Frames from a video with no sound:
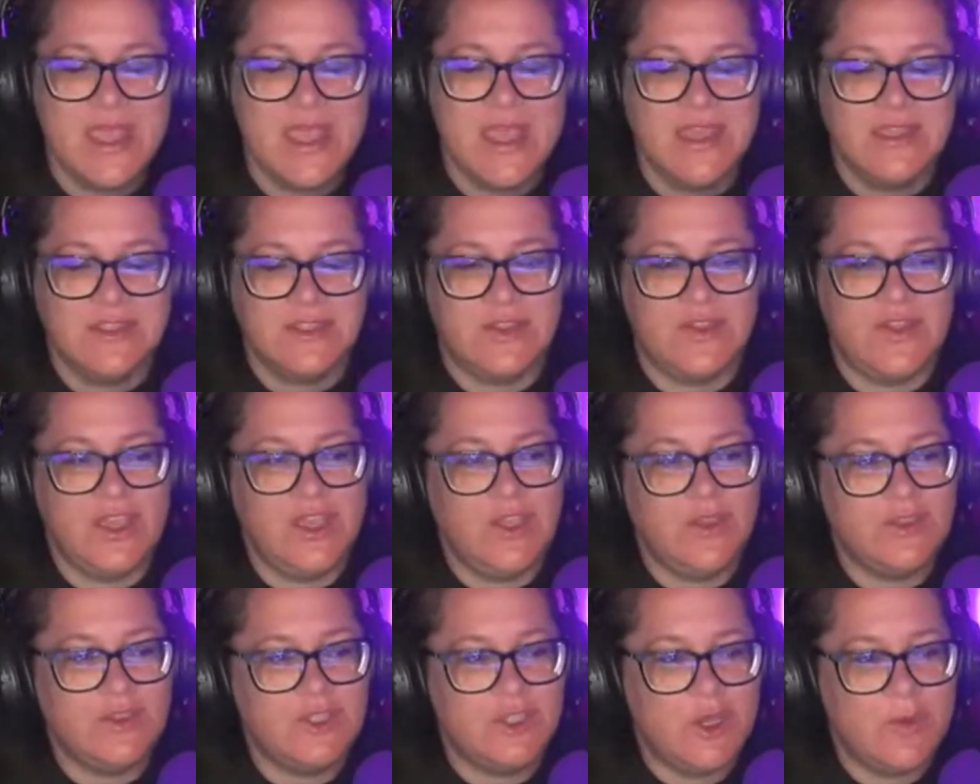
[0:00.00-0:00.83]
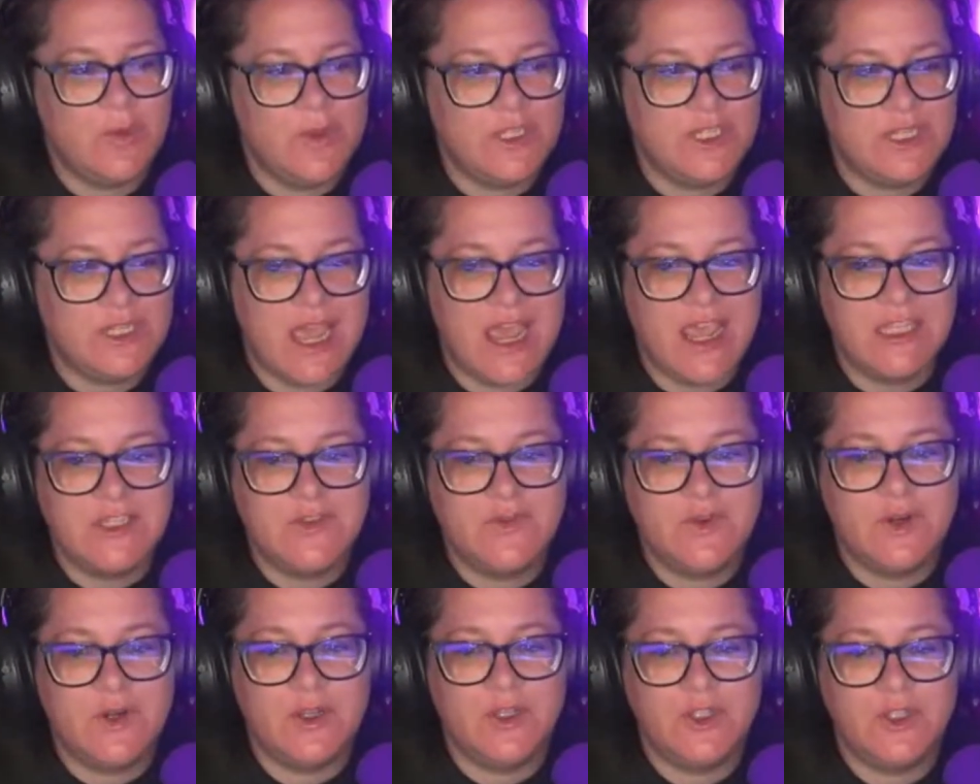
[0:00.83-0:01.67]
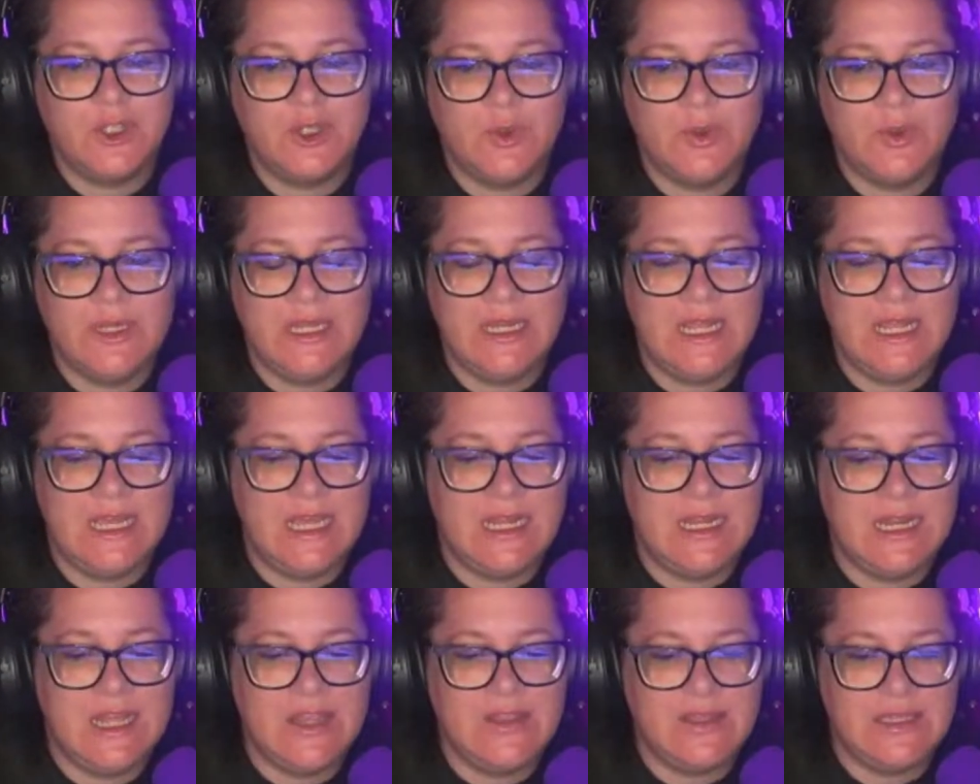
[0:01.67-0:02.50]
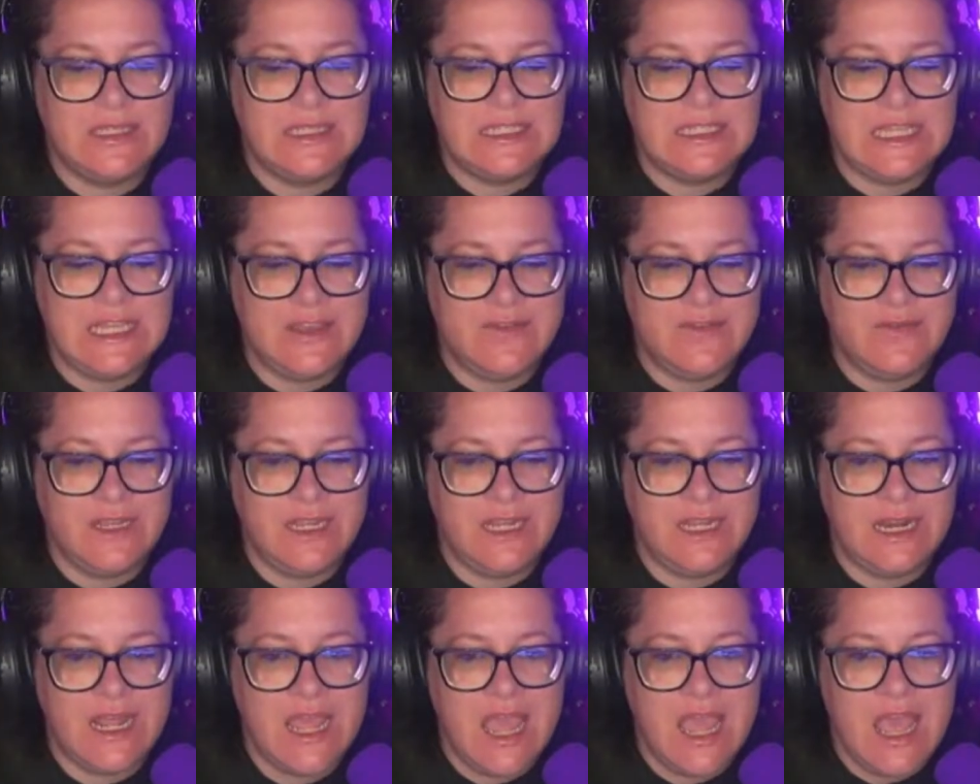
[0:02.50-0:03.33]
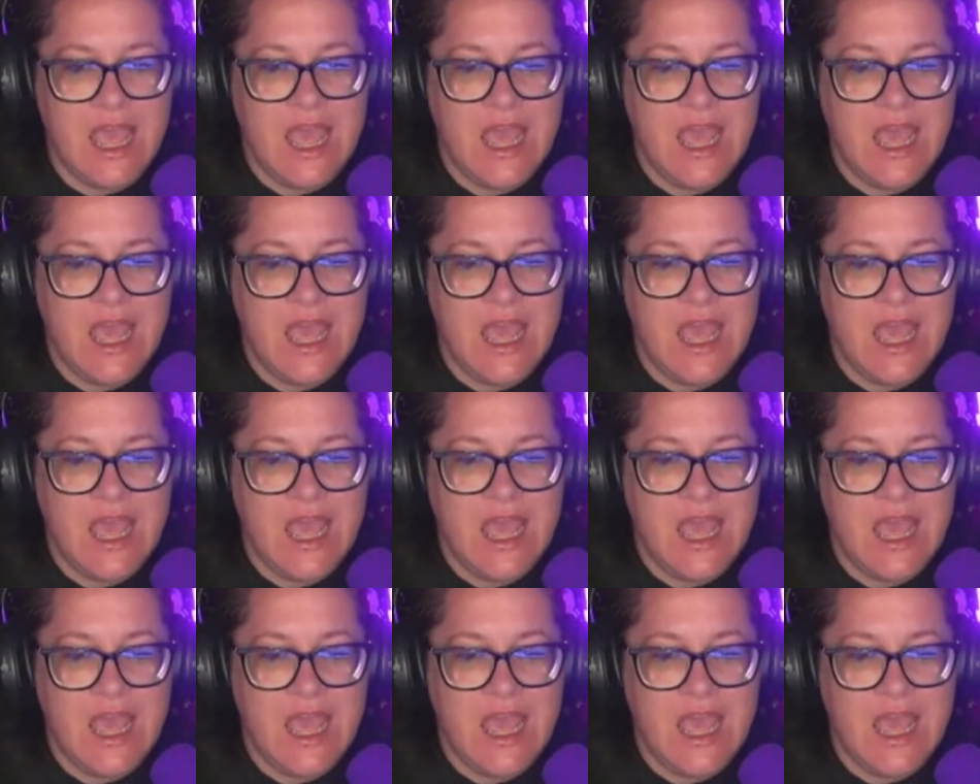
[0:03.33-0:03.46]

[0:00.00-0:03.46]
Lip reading: So thank you so much, guys, for tuning in this evening.